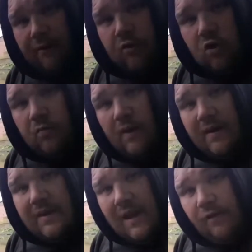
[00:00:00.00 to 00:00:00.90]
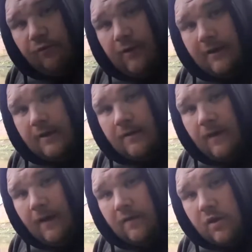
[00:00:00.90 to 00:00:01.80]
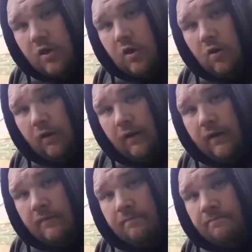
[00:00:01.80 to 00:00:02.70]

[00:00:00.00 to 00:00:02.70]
have somewhere safely and securely